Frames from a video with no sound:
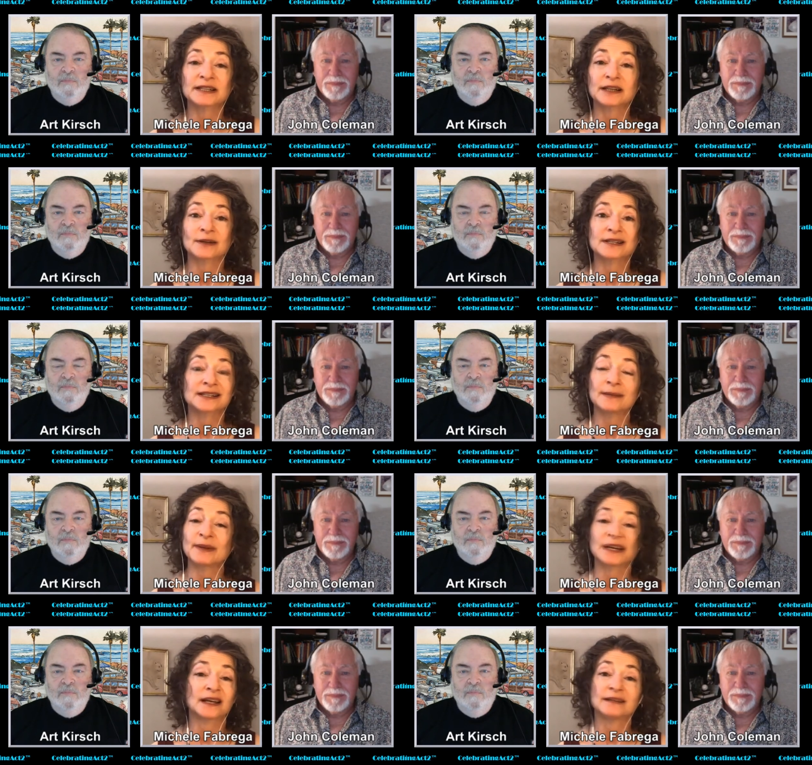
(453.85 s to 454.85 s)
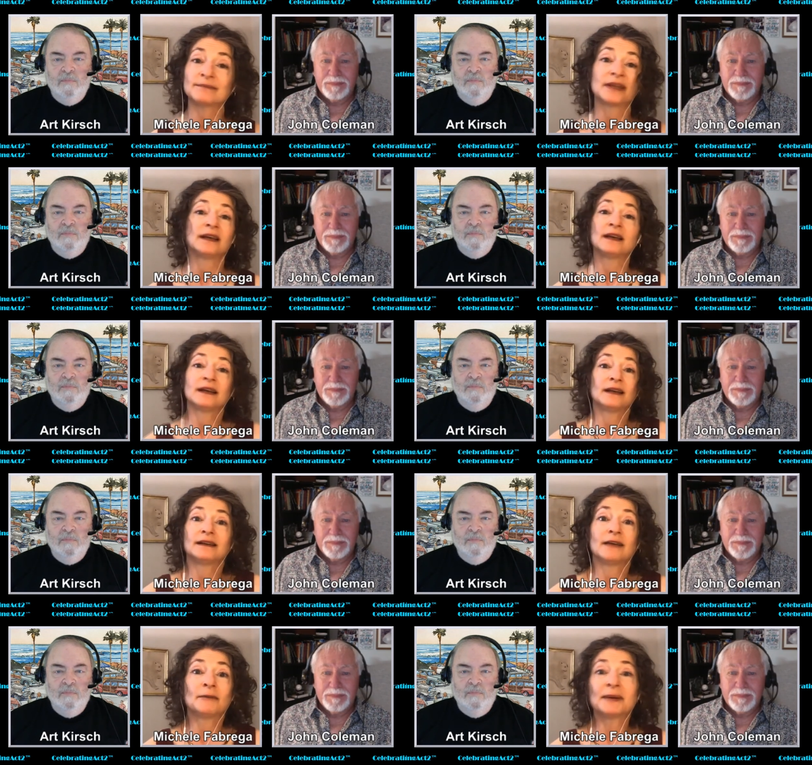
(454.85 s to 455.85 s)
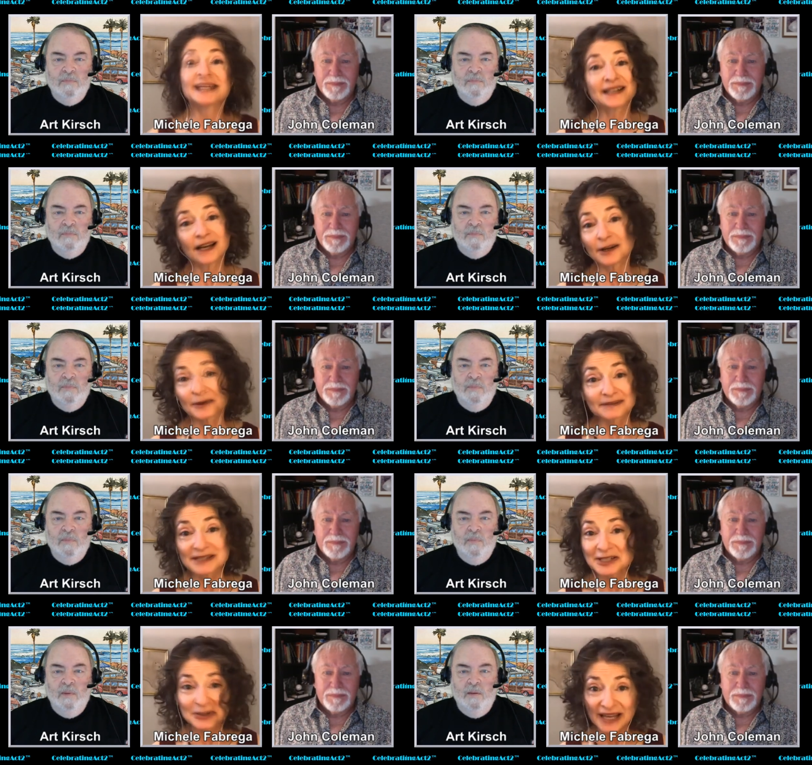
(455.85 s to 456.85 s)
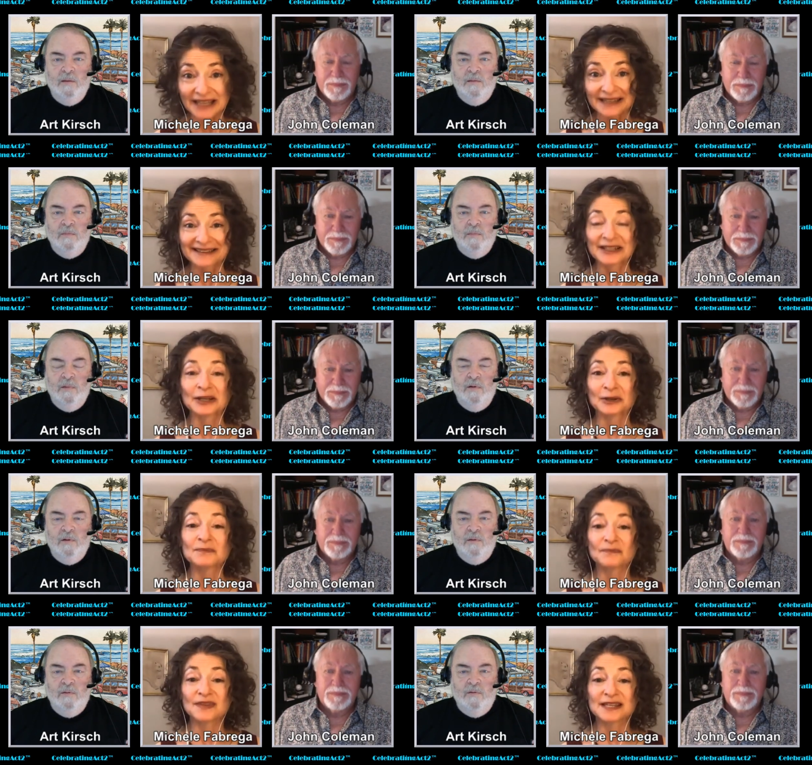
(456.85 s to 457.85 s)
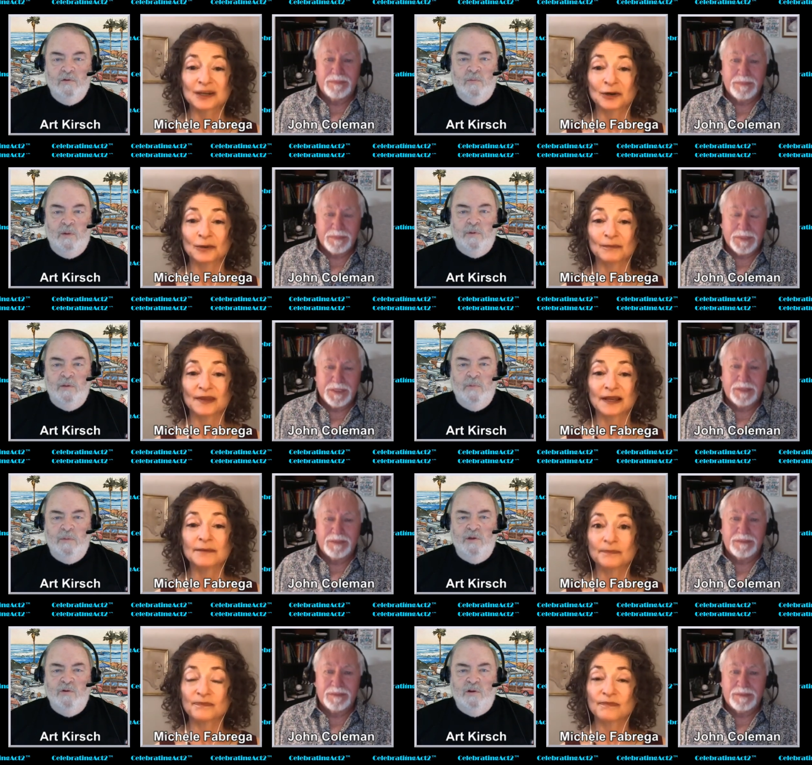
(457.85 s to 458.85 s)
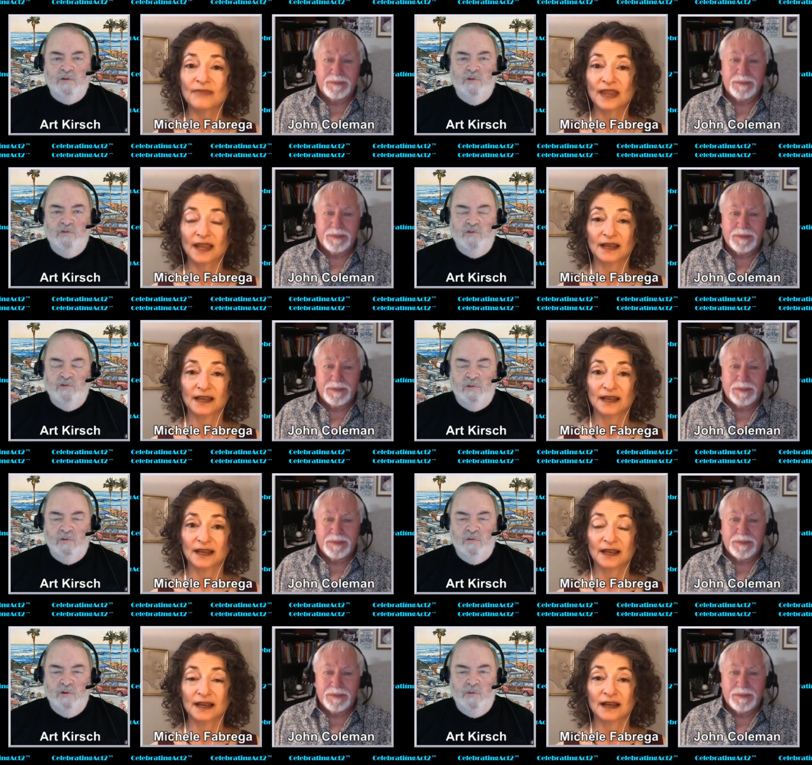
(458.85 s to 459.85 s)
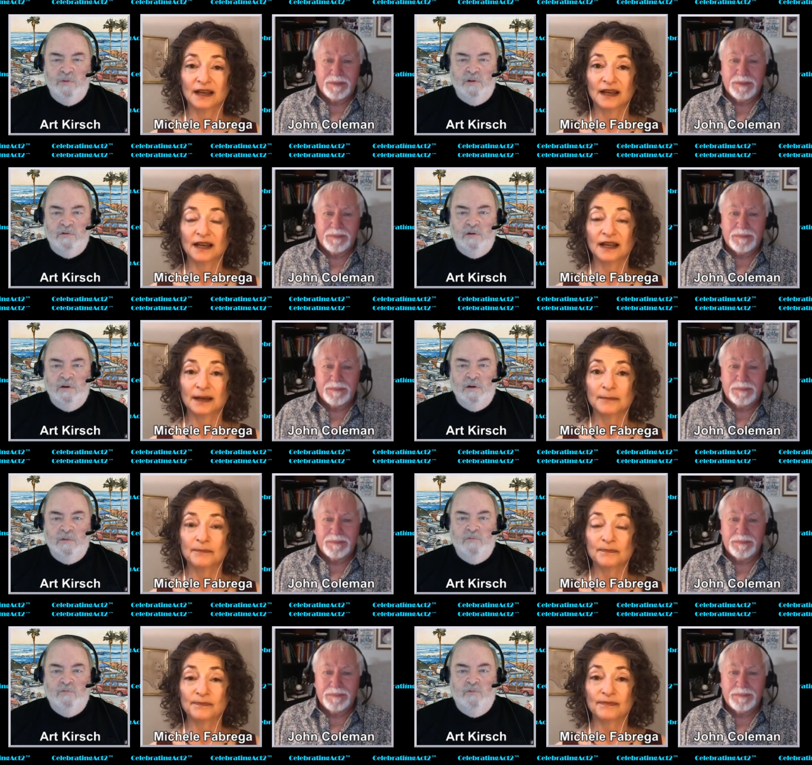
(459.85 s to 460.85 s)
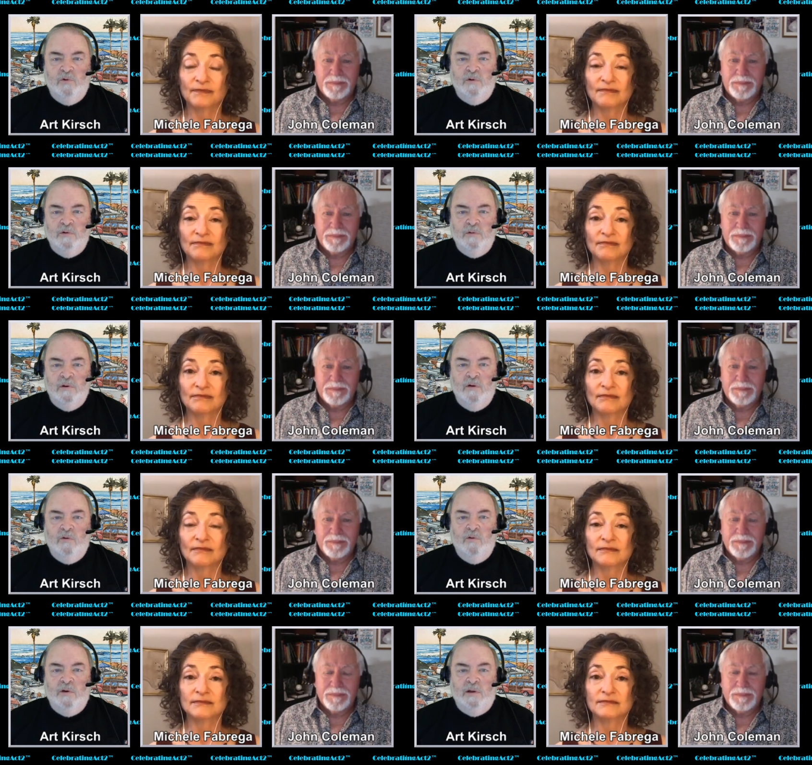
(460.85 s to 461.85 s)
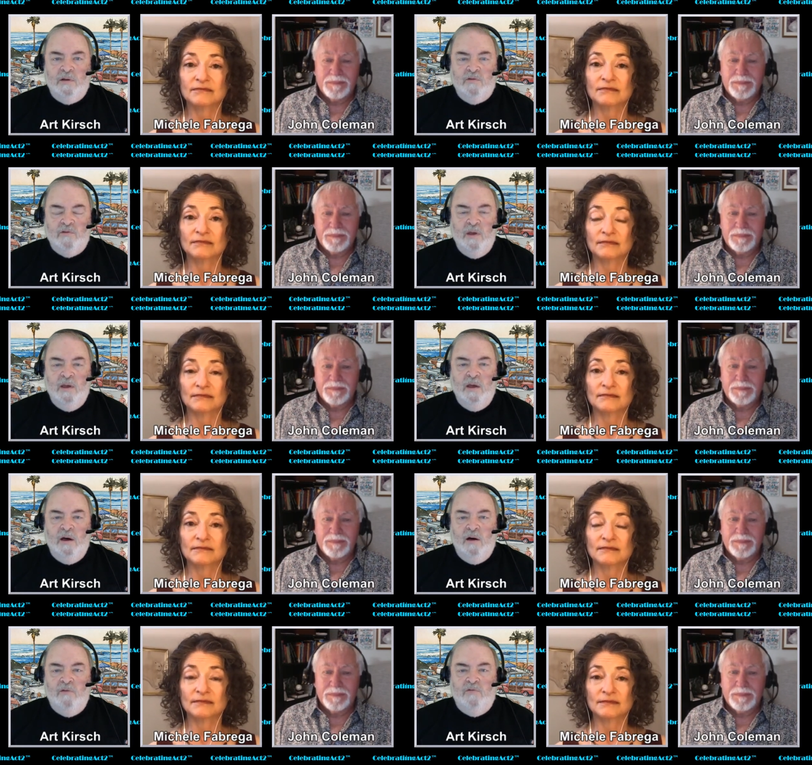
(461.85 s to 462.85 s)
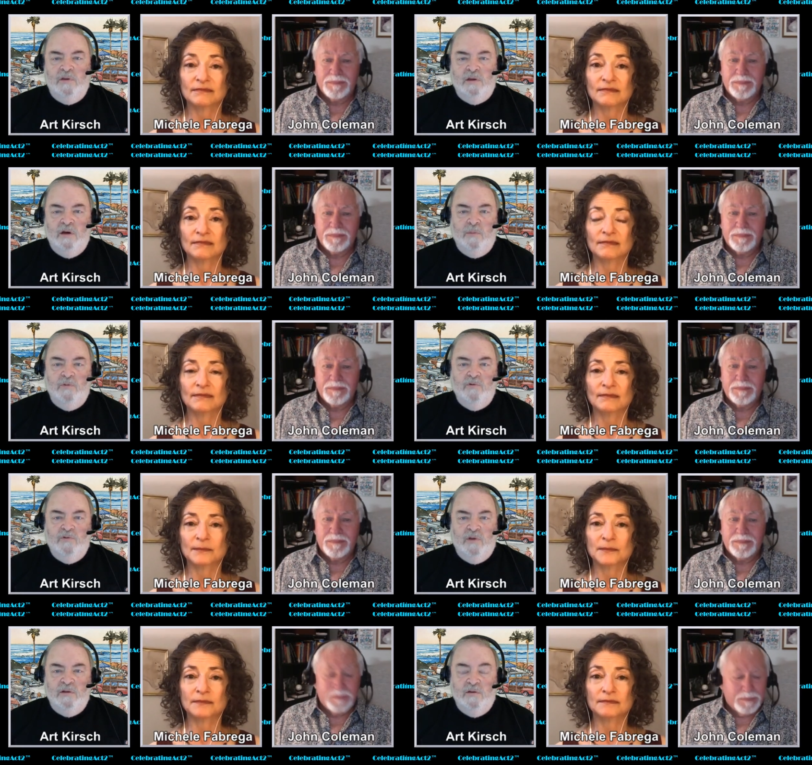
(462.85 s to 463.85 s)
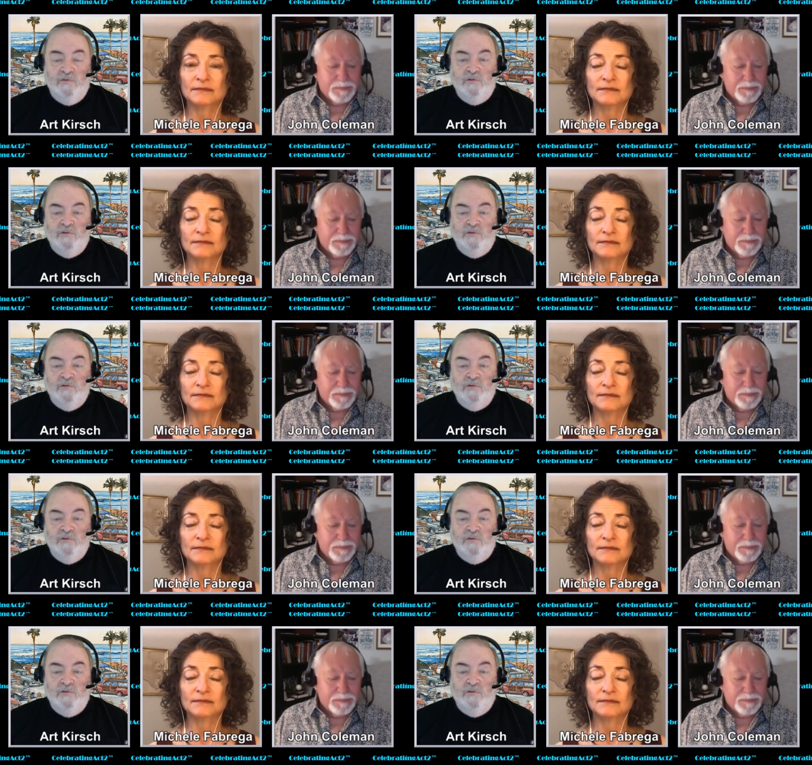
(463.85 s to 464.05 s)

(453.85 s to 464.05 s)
Speaker 1: to go to sleep at night, everybody's tired. It's too late, you know. So, so maybe
Speaker 2: maybe you could address just a little bit uh, for our audience of the couples that you've